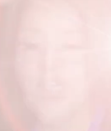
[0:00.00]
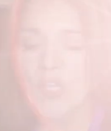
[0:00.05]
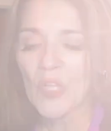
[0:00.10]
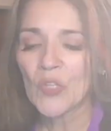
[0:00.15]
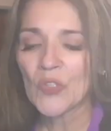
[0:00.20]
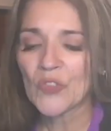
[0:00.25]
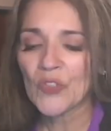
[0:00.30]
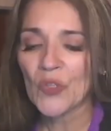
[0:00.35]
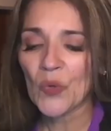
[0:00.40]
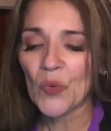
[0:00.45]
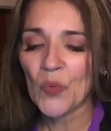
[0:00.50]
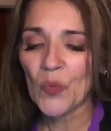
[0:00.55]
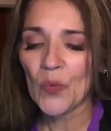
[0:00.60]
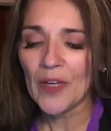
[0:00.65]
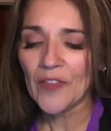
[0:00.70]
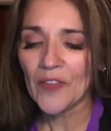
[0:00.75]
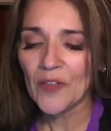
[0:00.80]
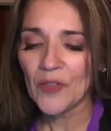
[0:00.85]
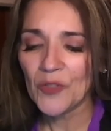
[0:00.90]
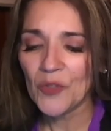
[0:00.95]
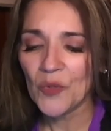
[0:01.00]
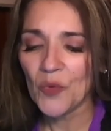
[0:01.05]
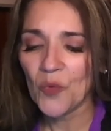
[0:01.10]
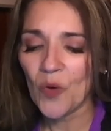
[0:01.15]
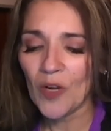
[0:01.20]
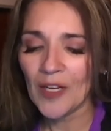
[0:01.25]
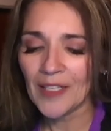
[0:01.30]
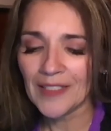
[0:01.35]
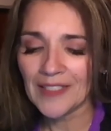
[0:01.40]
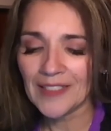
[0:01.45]
So whether you
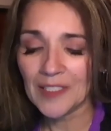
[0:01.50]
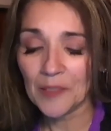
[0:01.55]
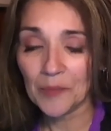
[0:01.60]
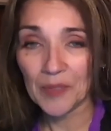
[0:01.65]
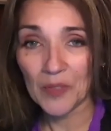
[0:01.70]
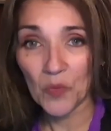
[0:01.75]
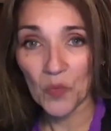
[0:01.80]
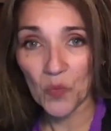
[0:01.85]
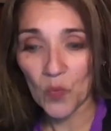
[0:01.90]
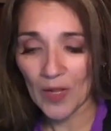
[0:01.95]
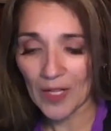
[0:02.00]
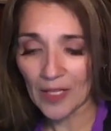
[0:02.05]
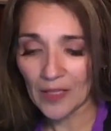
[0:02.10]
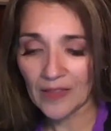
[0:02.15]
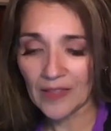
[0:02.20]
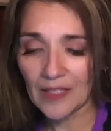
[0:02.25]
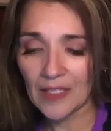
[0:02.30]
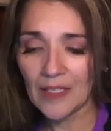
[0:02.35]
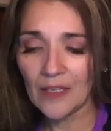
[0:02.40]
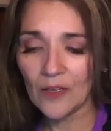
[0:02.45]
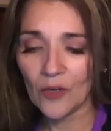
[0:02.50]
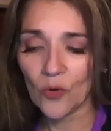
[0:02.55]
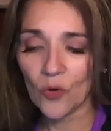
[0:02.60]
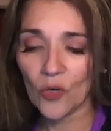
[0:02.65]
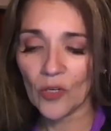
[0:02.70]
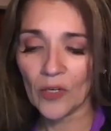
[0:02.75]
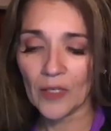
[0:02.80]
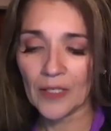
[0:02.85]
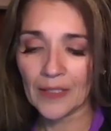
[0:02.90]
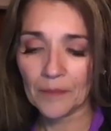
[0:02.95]
want to be wealthy
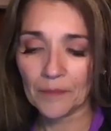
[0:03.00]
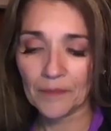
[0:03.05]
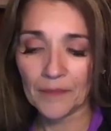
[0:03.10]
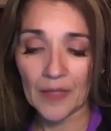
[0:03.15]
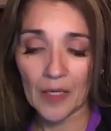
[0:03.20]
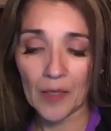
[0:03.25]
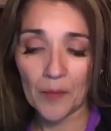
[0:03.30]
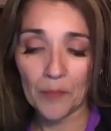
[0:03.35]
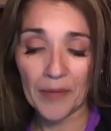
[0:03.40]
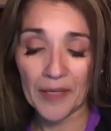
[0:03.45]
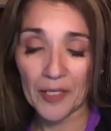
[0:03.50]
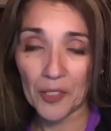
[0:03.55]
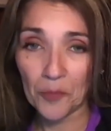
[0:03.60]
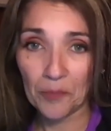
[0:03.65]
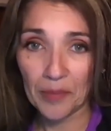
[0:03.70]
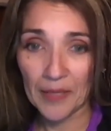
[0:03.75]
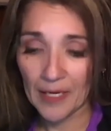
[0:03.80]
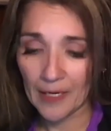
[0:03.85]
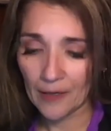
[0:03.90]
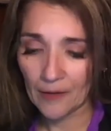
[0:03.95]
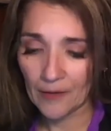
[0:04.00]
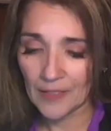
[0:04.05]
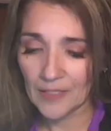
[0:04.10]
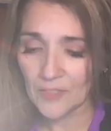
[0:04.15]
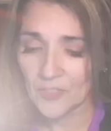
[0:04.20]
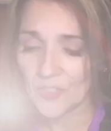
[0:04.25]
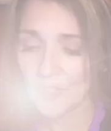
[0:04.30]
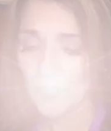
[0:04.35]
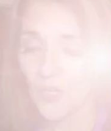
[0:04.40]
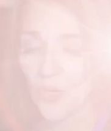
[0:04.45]
or a better
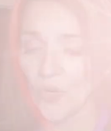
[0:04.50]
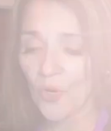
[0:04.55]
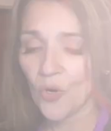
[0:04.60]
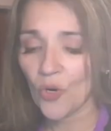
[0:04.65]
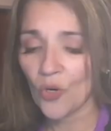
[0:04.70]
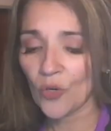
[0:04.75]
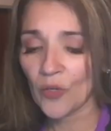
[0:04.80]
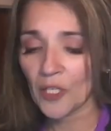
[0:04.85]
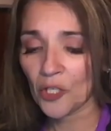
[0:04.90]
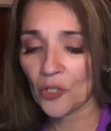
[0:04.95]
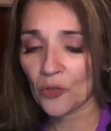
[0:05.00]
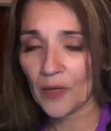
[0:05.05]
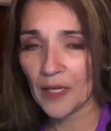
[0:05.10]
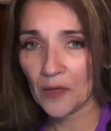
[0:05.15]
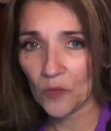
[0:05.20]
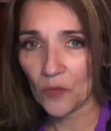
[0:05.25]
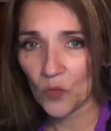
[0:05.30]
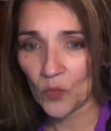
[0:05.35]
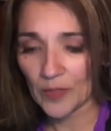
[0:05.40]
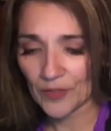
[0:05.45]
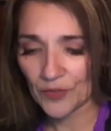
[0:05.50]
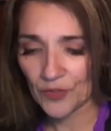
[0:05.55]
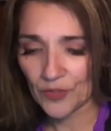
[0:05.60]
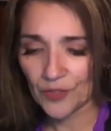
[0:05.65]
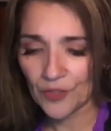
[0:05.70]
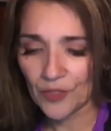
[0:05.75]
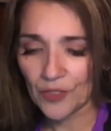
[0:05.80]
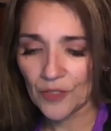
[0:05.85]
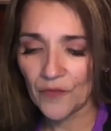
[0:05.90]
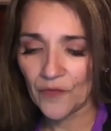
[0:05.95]
parent or a great
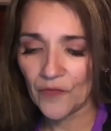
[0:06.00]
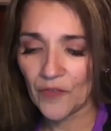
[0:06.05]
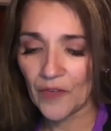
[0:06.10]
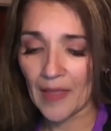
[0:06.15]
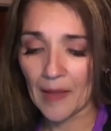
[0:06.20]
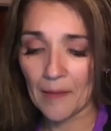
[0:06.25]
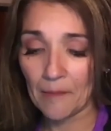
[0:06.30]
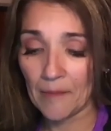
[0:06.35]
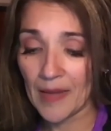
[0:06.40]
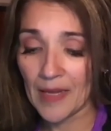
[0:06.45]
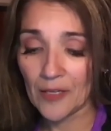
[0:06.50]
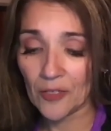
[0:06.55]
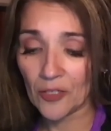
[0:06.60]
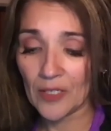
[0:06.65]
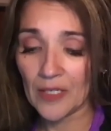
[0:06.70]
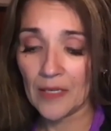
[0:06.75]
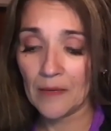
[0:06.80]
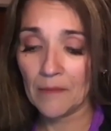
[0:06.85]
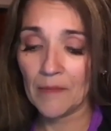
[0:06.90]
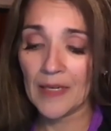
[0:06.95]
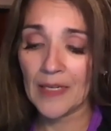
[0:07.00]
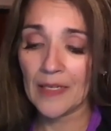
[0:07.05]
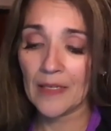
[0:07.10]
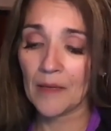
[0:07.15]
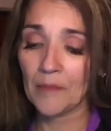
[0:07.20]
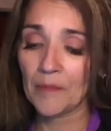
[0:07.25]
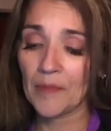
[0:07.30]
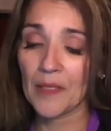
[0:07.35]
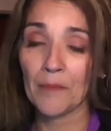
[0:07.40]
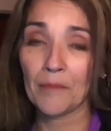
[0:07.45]
wizard for that matter, it might
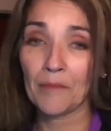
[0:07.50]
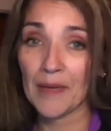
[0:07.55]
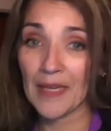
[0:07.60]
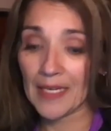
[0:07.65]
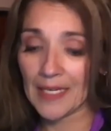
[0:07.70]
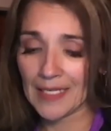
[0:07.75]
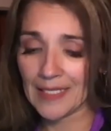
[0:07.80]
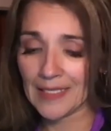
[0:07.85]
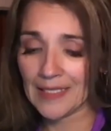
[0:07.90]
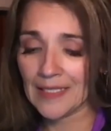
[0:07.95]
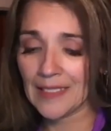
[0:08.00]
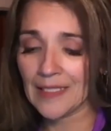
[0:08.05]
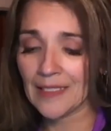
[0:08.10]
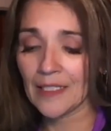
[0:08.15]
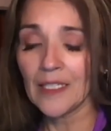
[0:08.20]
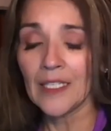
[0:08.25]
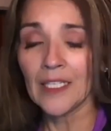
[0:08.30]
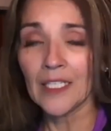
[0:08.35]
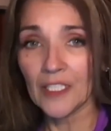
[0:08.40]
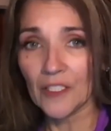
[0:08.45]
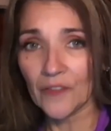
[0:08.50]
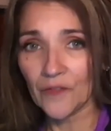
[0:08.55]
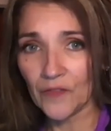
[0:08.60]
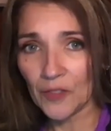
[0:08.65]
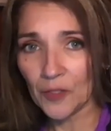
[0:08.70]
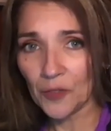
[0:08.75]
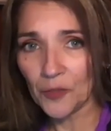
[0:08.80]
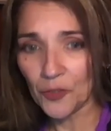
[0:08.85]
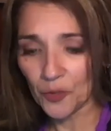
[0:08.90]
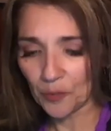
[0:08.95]
not be a bad idea to
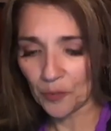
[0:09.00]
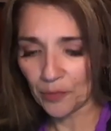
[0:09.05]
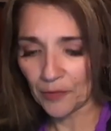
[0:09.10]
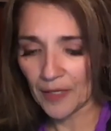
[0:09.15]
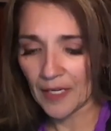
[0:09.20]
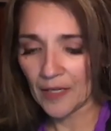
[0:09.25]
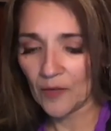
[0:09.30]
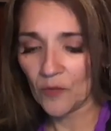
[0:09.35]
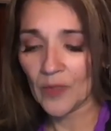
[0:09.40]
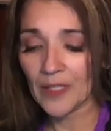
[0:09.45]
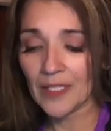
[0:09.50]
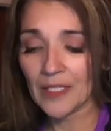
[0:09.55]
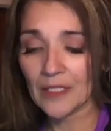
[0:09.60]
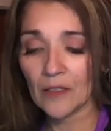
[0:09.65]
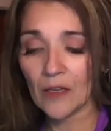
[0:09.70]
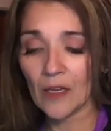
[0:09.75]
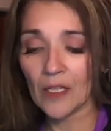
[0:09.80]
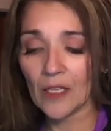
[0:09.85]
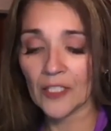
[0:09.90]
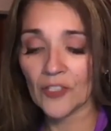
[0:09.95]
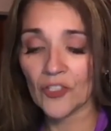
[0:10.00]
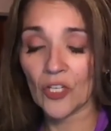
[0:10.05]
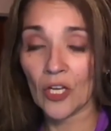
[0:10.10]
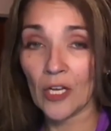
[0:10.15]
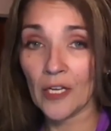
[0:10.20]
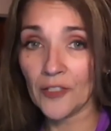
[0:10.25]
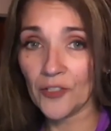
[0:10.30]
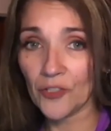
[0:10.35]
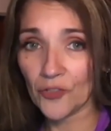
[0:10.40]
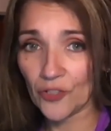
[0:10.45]
fill your brain with knowledge
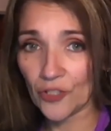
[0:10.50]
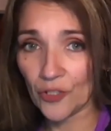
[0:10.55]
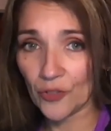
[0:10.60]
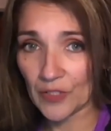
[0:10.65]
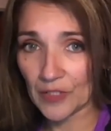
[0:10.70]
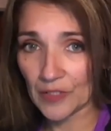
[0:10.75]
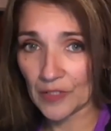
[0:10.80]
on your chosen